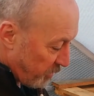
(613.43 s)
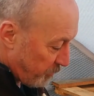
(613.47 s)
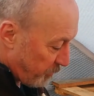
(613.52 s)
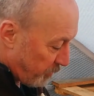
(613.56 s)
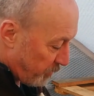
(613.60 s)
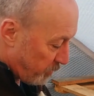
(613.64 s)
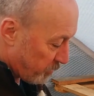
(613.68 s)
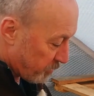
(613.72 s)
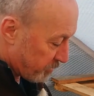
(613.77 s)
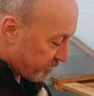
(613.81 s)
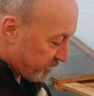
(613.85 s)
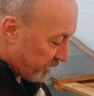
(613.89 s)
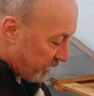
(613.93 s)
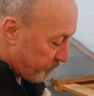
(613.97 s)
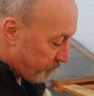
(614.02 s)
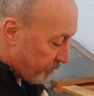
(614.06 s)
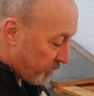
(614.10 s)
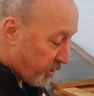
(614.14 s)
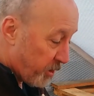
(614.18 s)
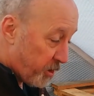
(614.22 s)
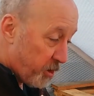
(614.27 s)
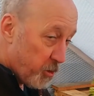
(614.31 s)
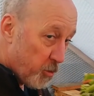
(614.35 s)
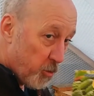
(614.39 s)
bought some
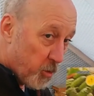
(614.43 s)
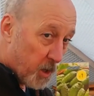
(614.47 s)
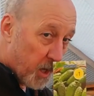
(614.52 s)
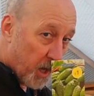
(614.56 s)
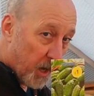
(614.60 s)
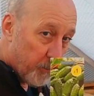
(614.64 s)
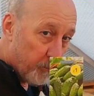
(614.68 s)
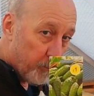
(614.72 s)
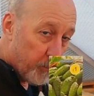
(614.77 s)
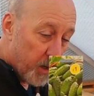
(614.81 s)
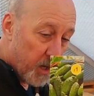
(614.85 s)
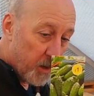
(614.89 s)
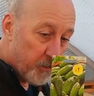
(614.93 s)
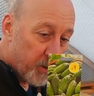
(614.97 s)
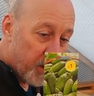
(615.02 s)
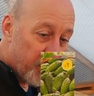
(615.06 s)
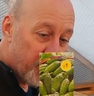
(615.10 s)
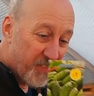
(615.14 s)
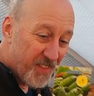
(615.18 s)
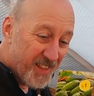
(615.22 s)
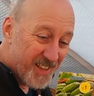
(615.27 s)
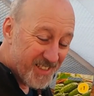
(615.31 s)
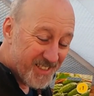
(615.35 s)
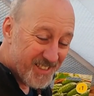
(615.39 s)
cucumber, but
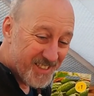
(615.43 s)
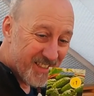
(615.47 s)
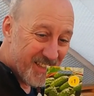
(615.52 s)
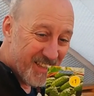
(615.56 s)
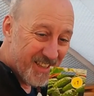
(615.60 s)
this